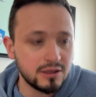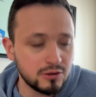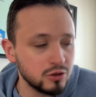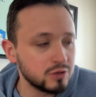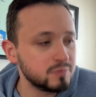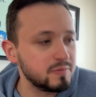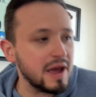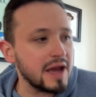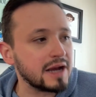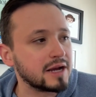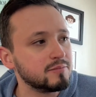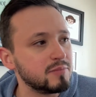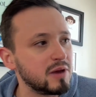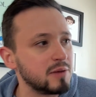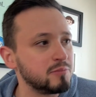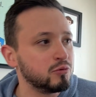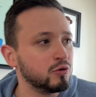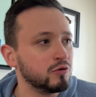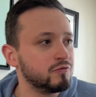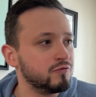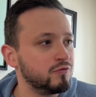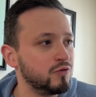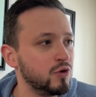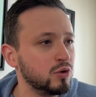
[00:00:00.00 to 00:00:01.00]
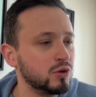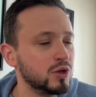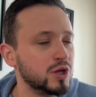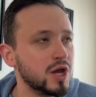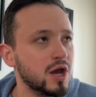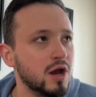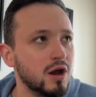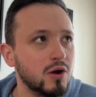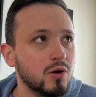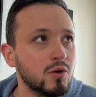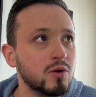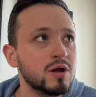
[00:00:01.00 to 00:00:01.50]
looked back at my
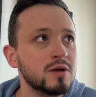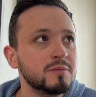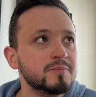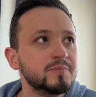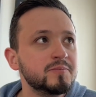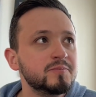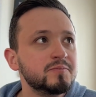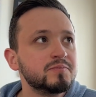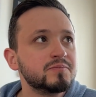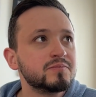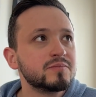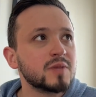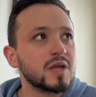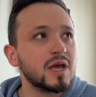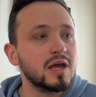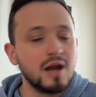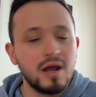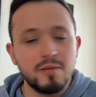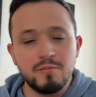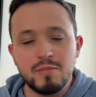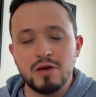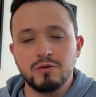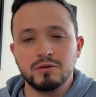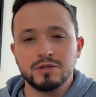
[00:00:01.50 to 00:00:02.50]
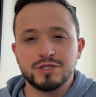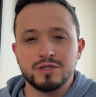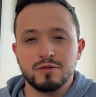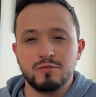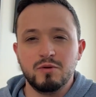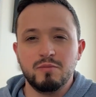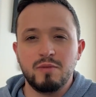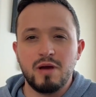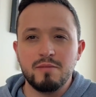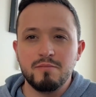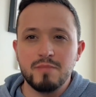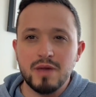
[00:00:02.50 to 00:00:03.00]
portfolio and I met with some
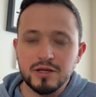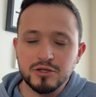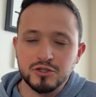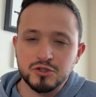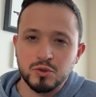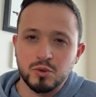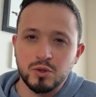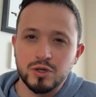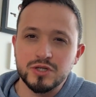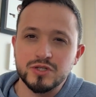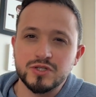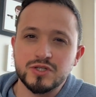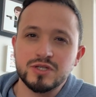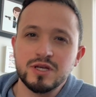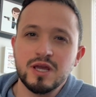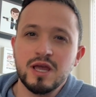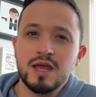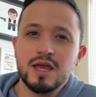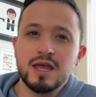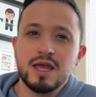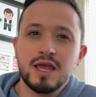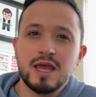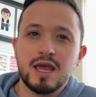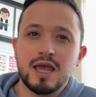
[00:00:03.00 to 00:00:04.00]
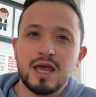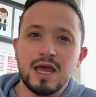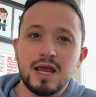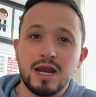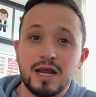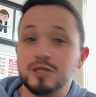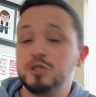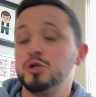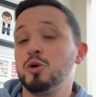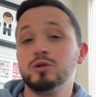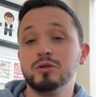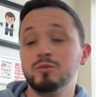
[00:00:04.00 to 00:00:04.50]
of my mentors and
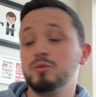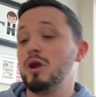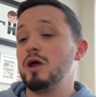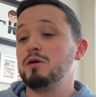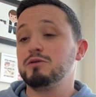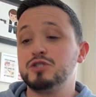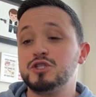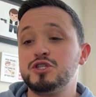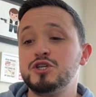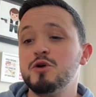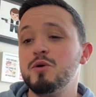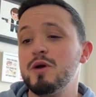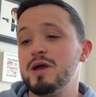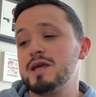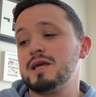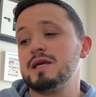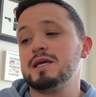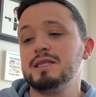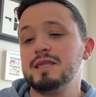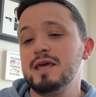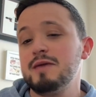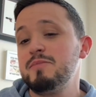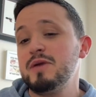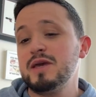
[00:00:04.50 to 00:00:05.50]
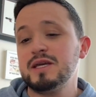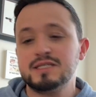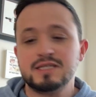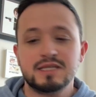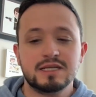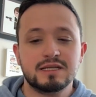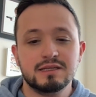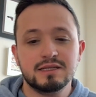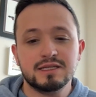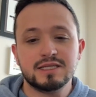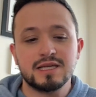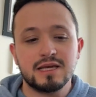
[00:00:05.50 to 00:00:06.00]
I told them what I was doing. And they
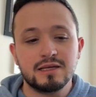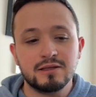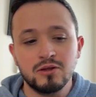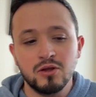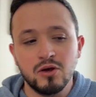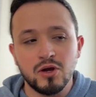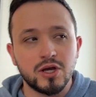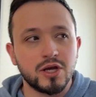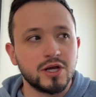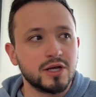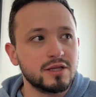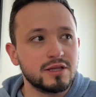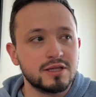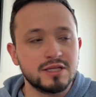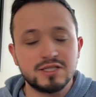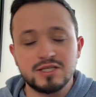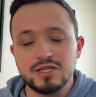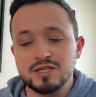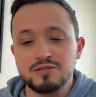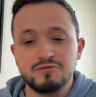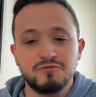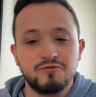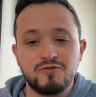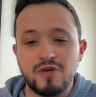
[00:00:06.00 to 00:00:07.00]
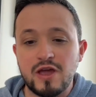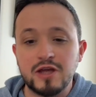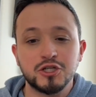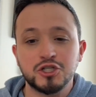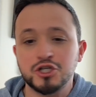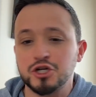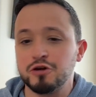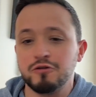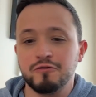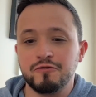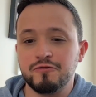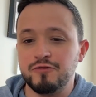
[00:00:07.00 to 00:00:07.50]
basically said, look, this is
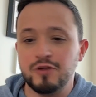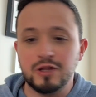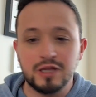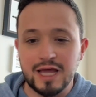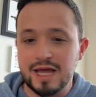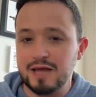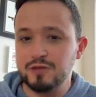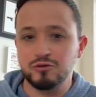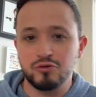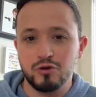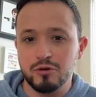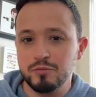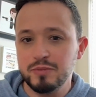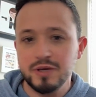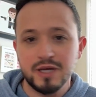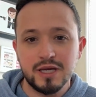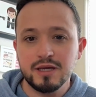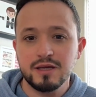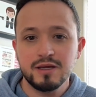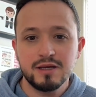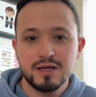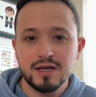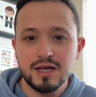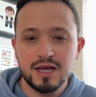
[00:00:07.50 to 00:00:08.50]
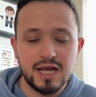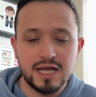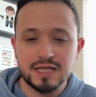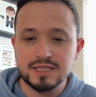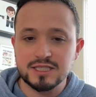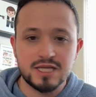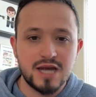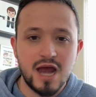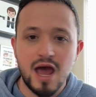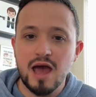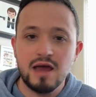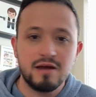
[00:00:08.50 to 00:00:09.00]
venture philanthropy.
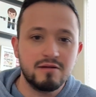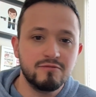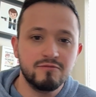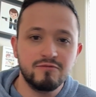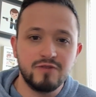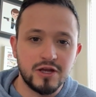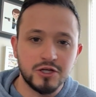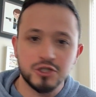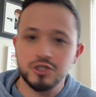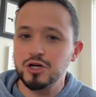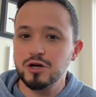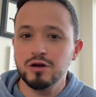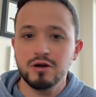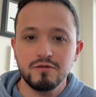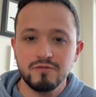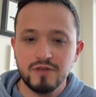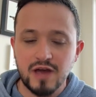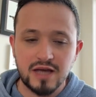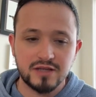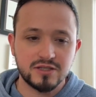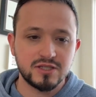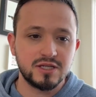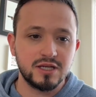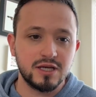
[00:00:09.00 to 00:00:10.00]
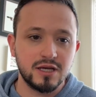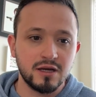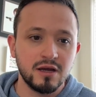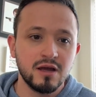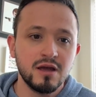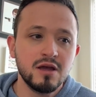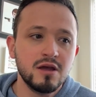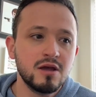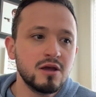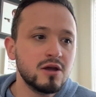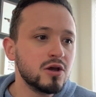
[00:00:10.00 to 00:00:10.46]
It's not venture investing.